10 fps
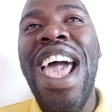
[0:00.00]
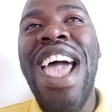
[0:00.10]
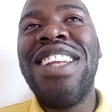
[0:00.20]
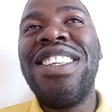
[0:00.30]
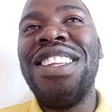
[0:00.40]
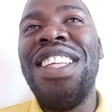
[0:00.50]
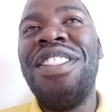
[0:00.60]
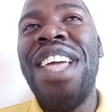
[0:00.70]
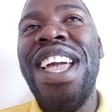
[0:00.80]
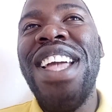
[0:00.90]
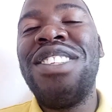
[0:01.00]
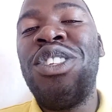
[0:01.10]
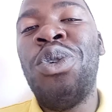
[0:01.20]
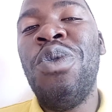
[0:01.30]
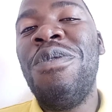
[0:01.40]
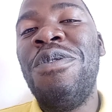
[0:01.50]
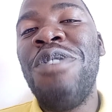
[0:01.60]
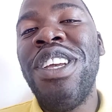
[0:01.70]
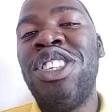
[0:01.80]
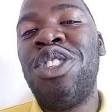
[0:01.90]
And the two
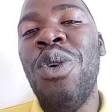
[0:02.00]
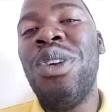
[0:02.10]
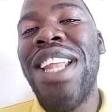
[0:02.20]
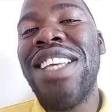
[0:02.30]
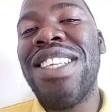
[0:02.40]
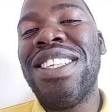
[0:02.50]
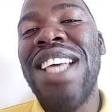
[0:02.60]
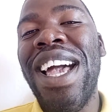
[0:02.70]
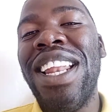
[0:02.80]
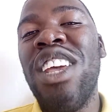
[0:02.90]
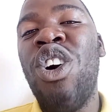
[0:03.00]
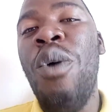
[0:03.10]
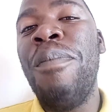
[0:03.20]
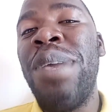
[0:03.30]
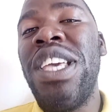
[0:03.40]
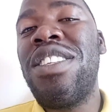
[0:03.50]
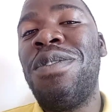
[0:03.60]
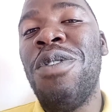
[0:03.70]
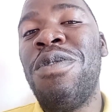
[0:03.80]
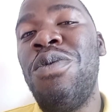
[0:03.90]
fish don't necessarily compete
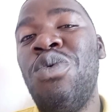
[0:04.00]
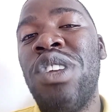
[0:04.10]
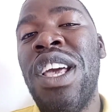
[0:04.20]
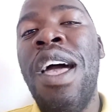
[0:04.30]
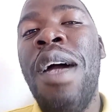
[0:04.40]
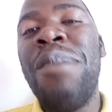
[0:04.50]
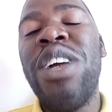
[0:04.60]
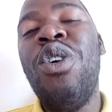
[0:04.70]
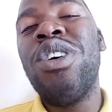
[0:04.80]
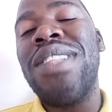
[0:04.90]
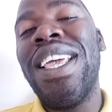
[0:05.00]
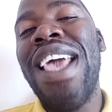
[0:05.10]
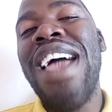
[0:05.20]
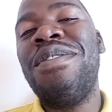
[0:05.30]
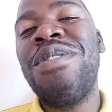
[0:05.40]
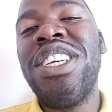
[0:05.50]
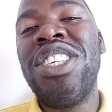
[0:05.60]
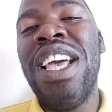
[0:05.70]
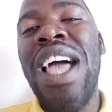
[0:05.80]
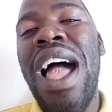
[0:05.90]
for food because the catfish,